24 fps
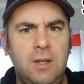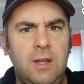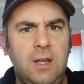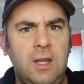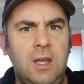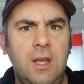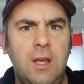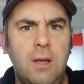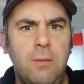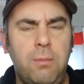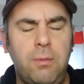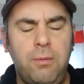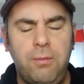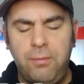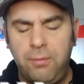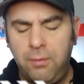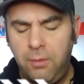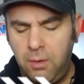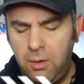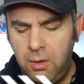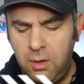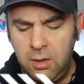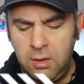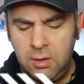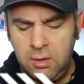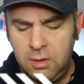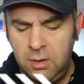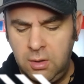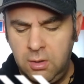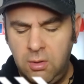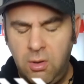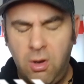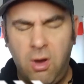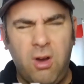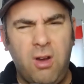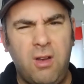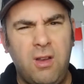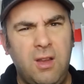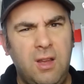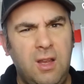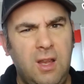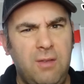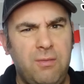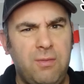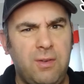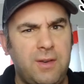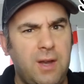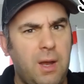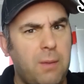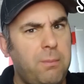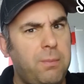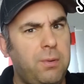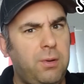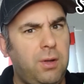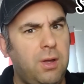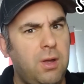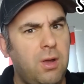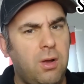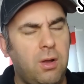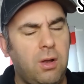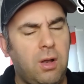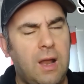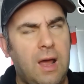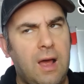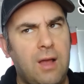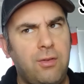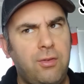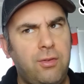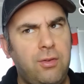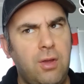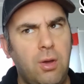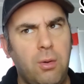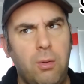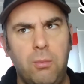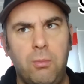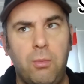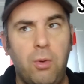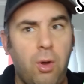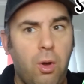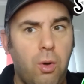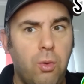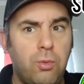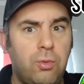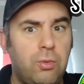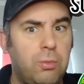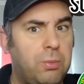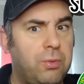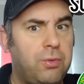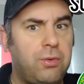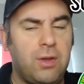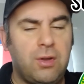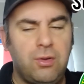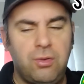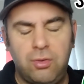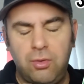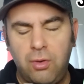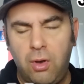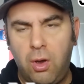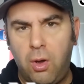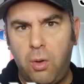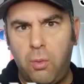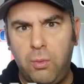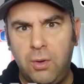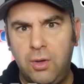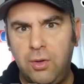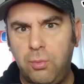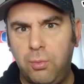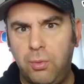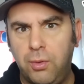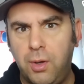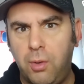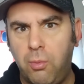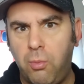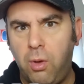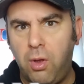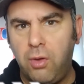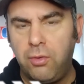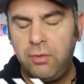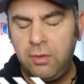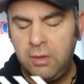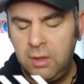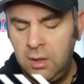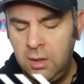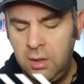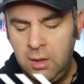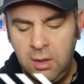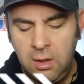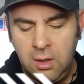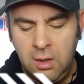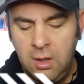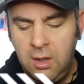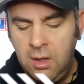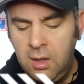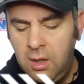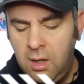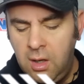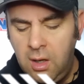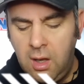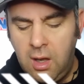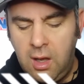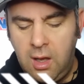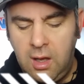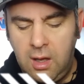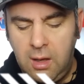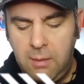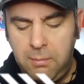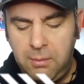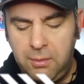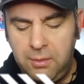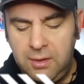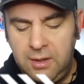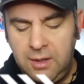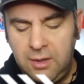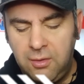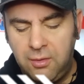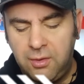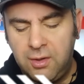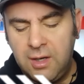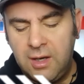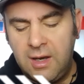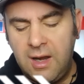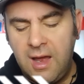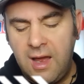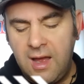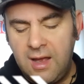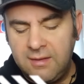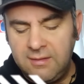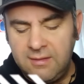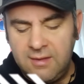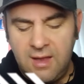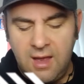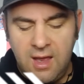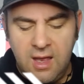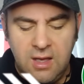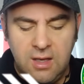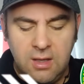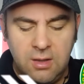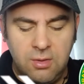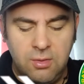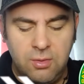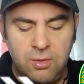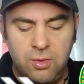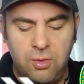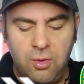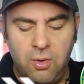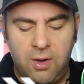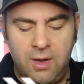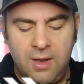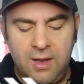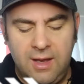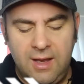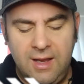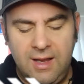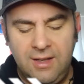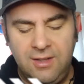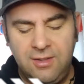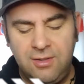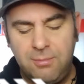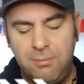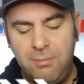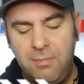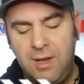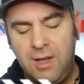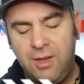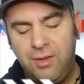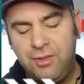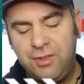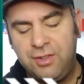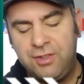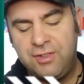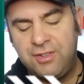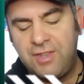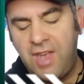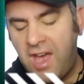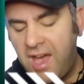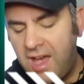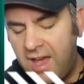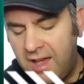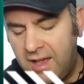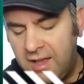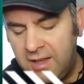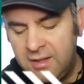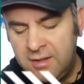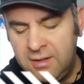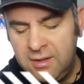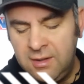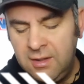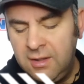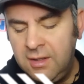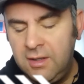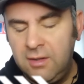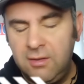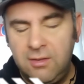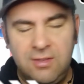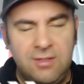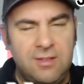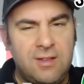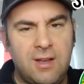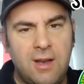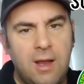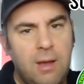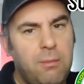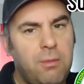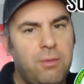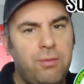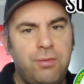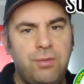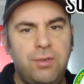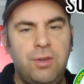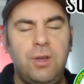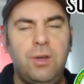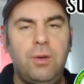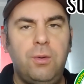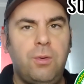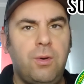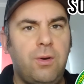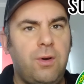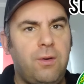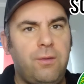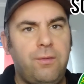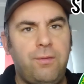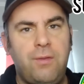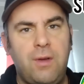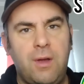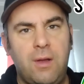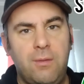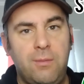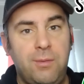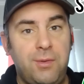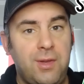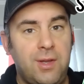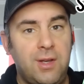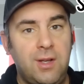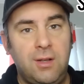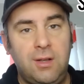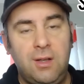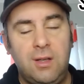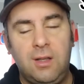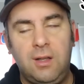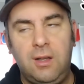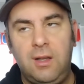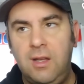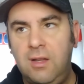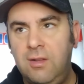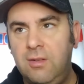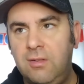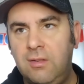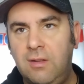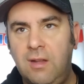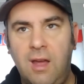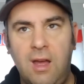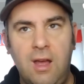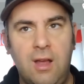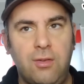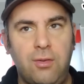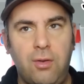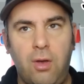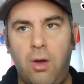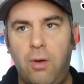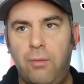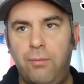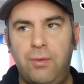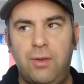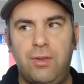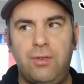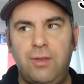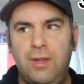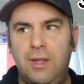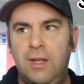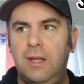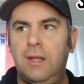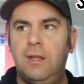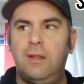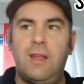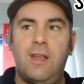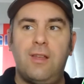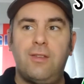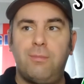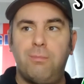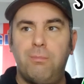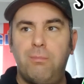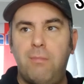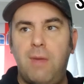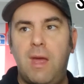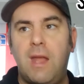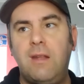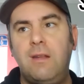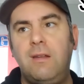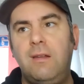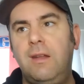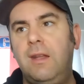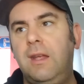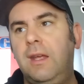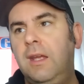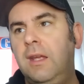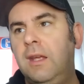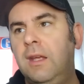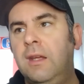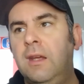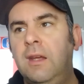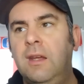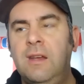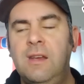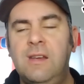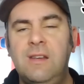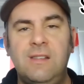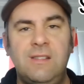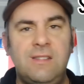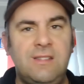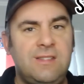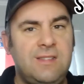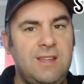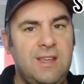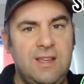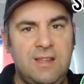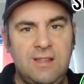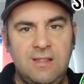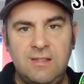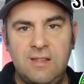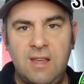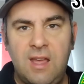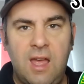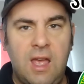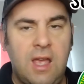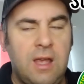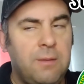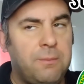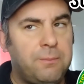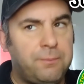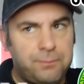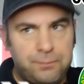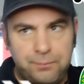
the year before, or either Napoli or Lazio, I'm not 100% sure which one it was. But you've got Konate, you've got Ismaël Sarr, just to name a few of the Senegalese stars. Obviously, there's Mendy, Cissé,